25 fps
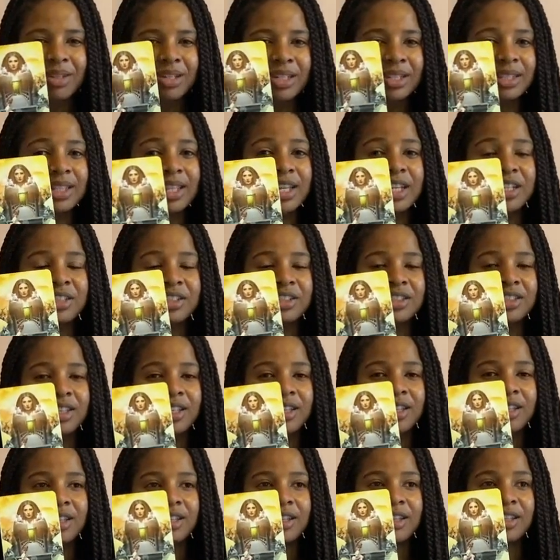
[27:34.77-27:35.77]
There's
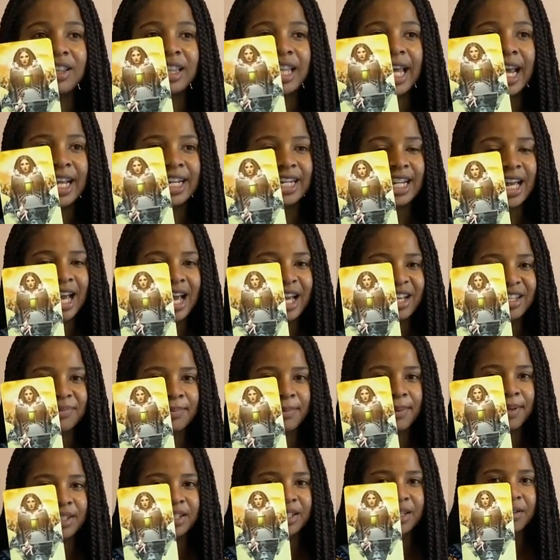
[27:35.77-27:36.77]
the light
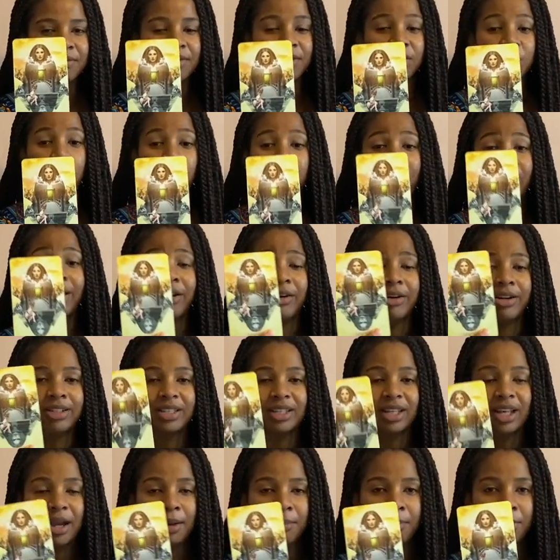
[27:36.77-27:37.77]
aspect of it where
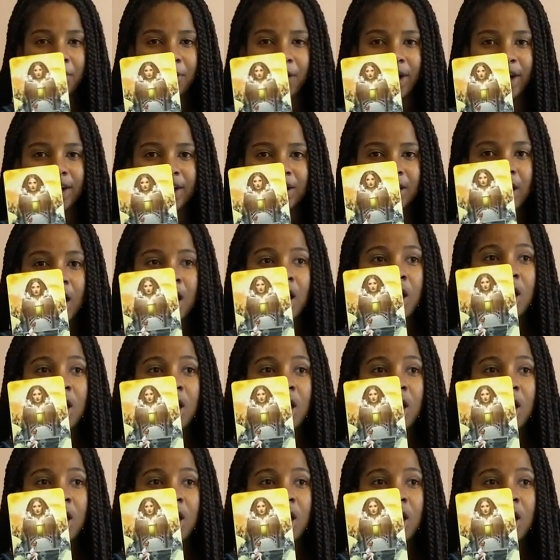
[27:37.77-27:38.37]
it's upright,